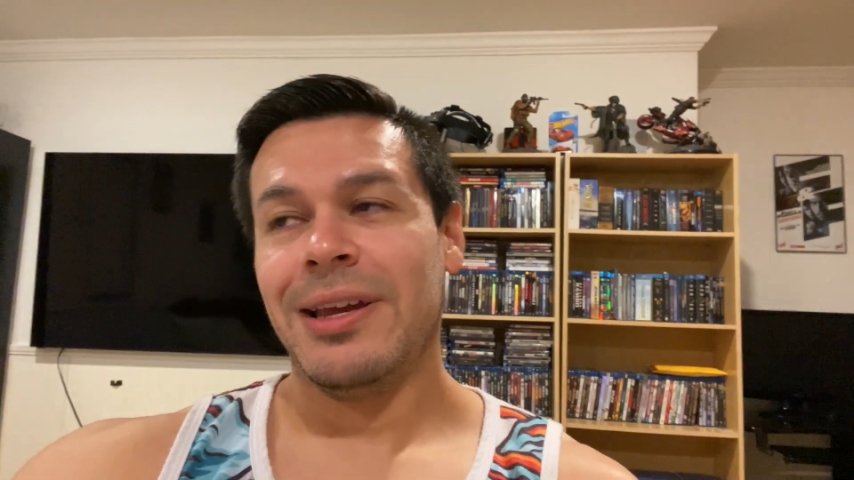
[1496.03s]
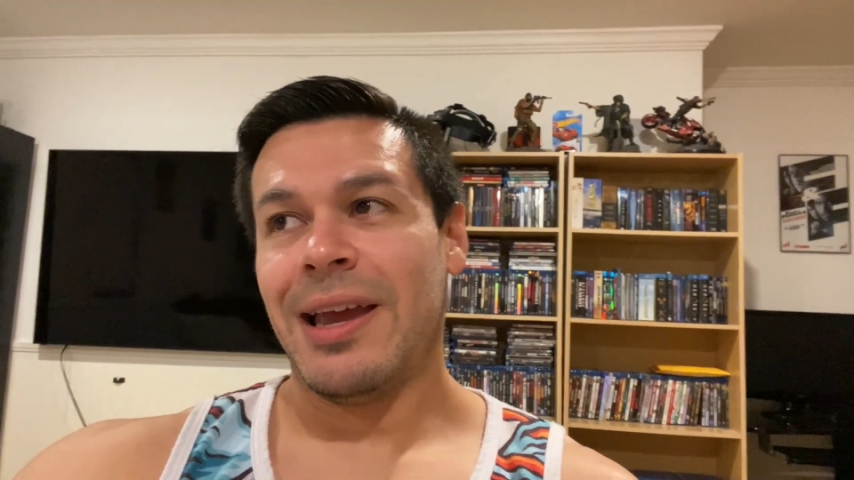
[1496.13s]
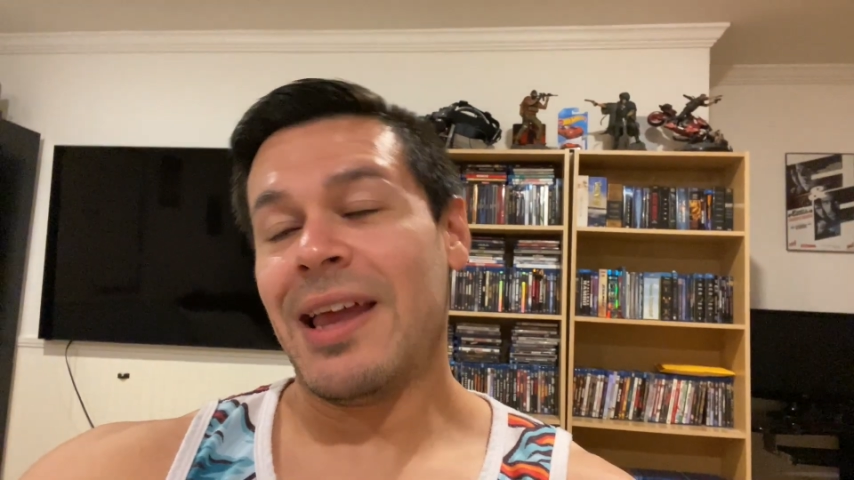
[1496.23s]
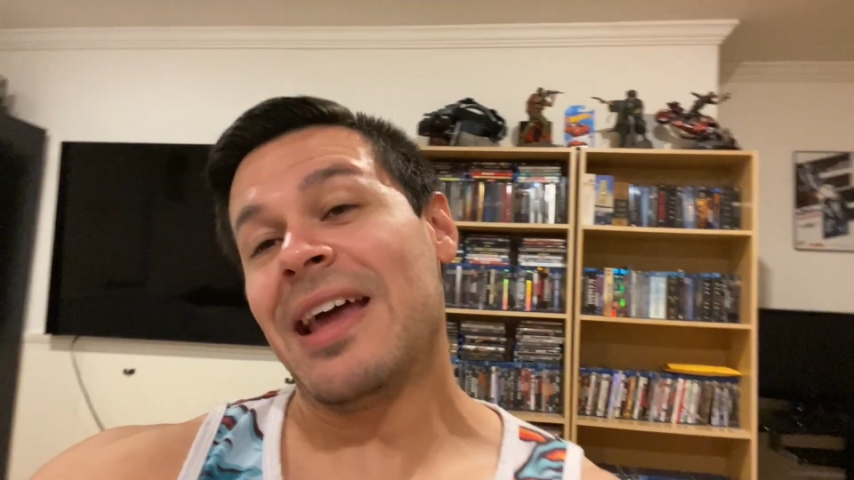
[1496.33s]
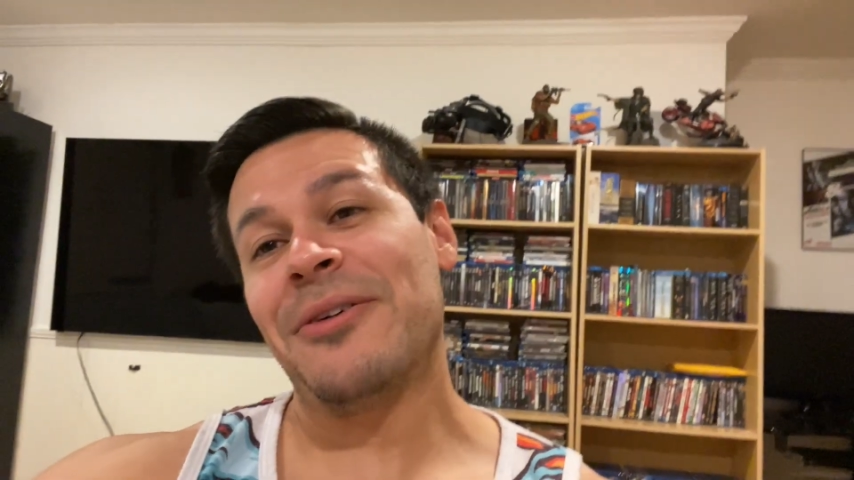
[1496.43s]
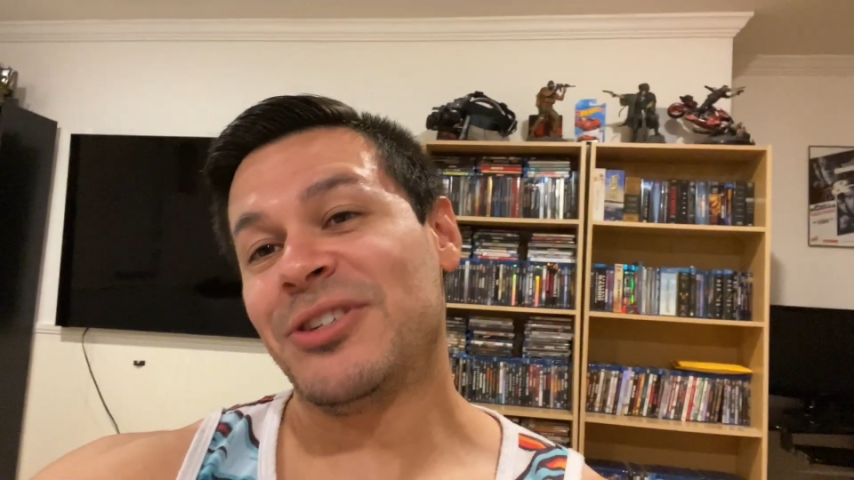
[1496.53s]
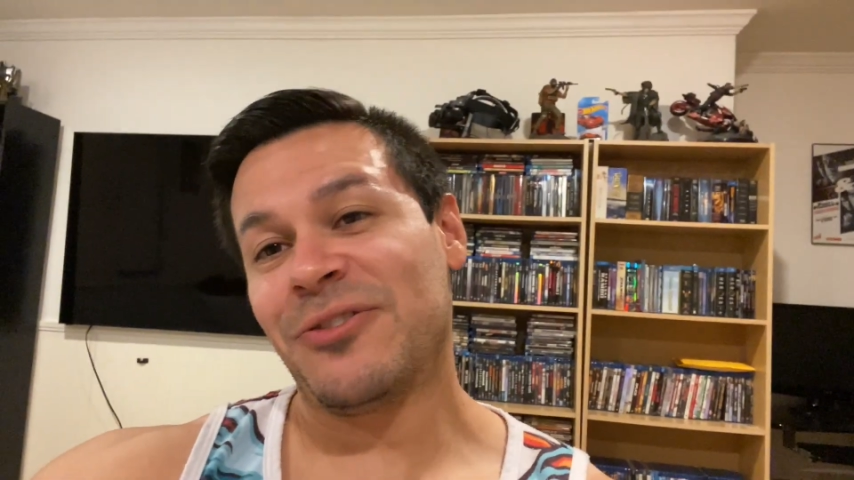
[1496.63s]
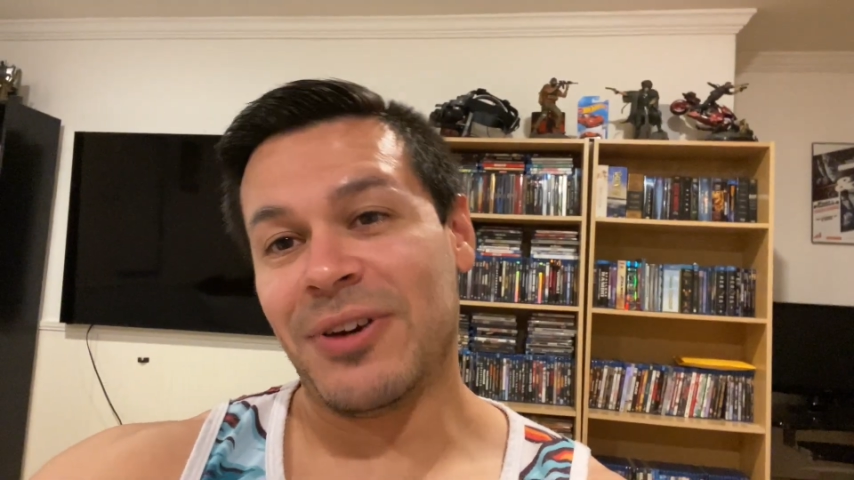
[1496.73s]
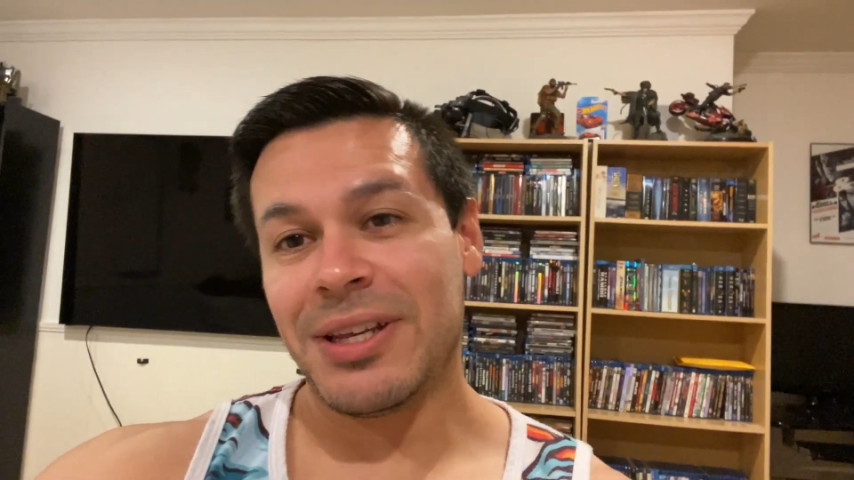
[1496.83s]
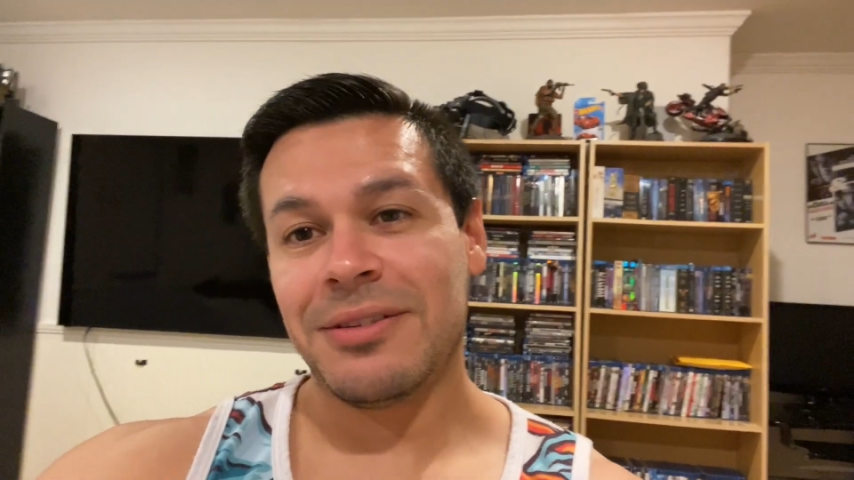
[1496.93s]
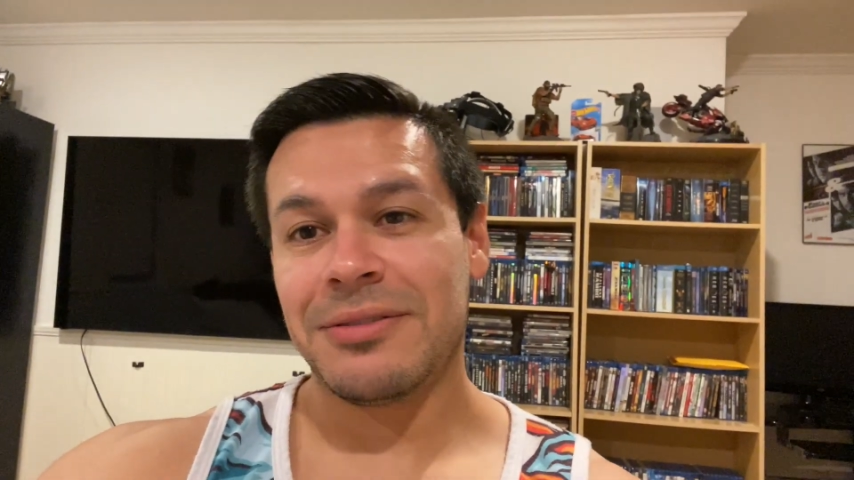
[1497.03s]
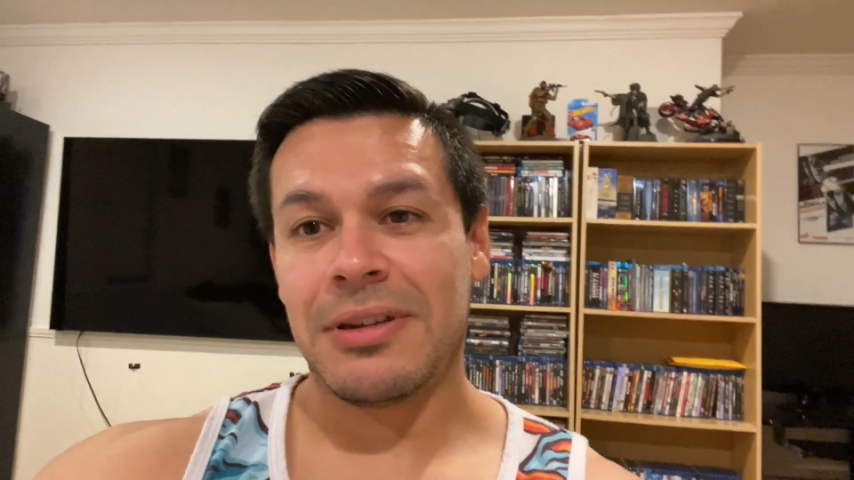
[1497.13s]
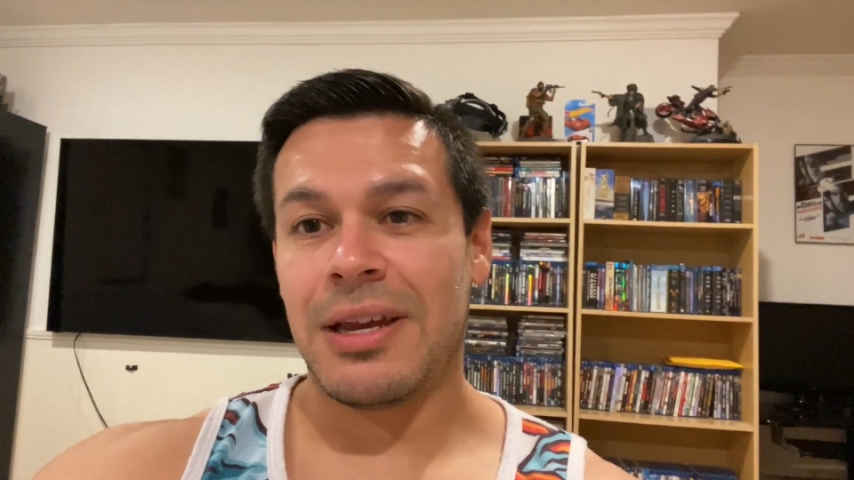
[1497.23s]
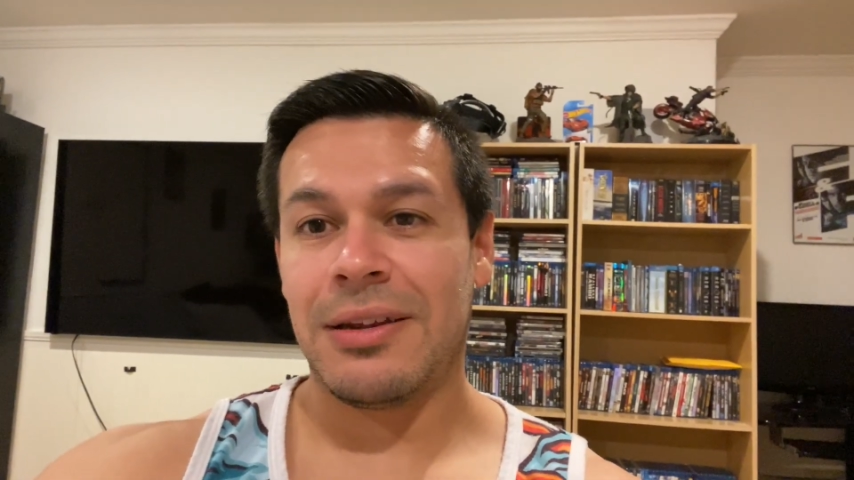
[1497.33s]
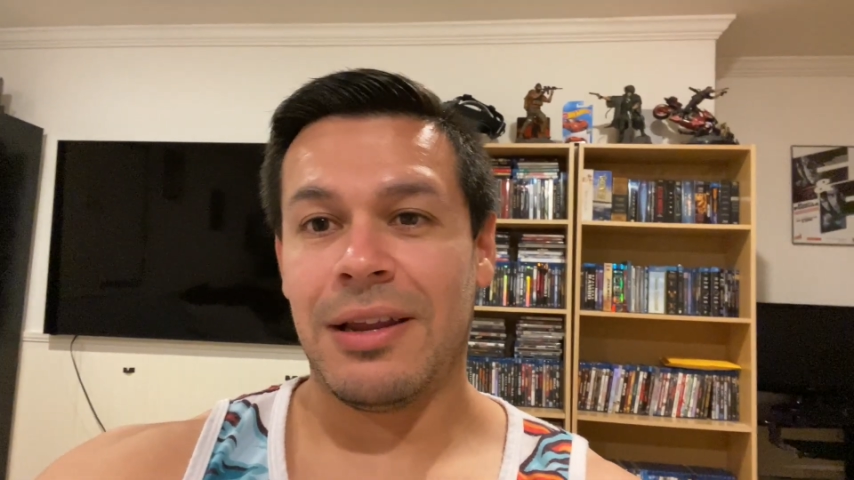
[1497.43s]
And now it's just funny
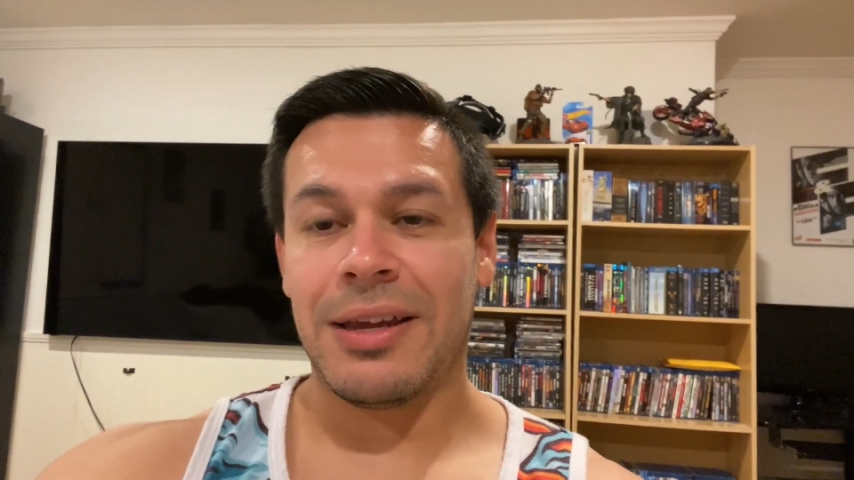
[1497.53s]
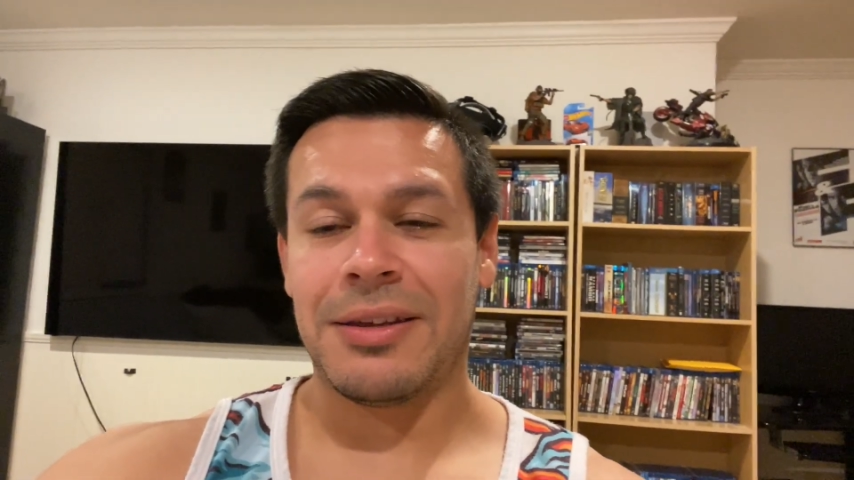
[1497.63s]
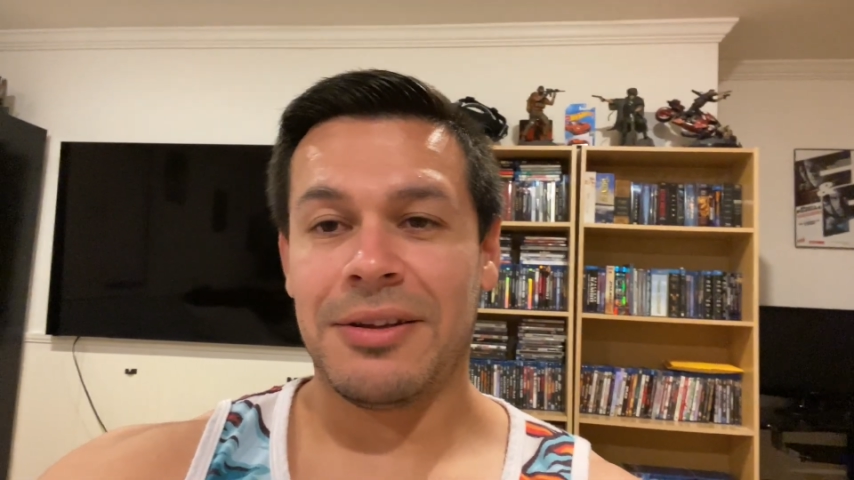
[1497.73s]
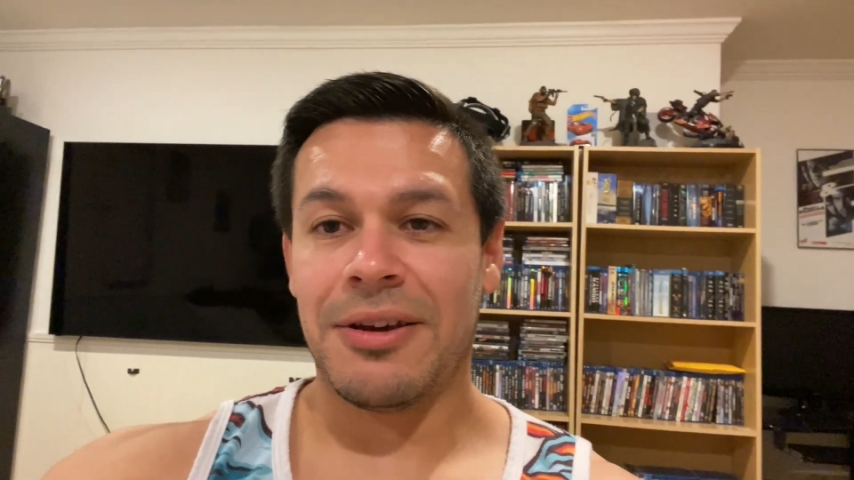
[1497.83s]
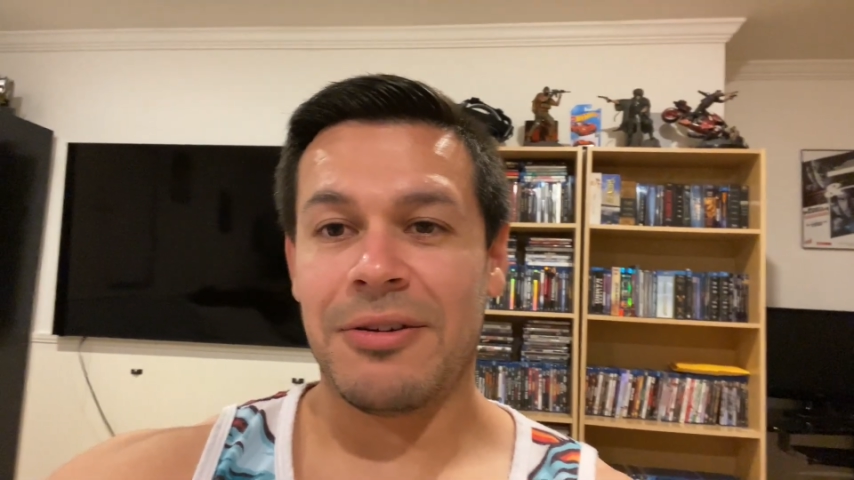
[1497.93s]
that like, you know,